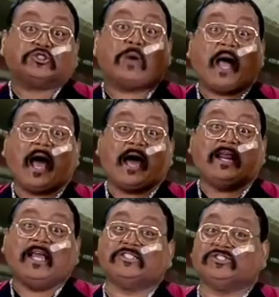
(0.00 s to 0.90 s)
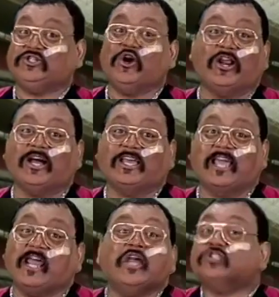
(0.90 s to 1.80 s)
Suarez, you're a
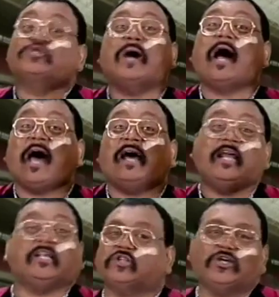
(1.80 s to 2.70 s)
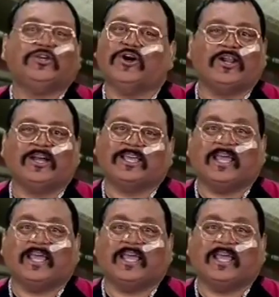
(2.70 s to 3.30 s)
gay. Suarez, you're a